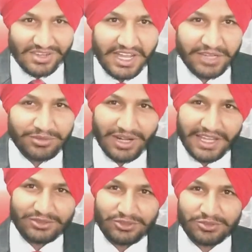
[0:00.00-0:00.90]
I would
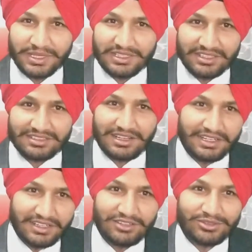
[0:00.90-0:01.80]
like to speak this
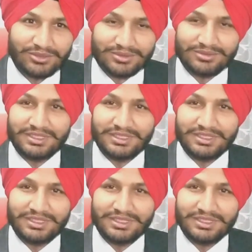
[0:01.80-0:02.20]
line also.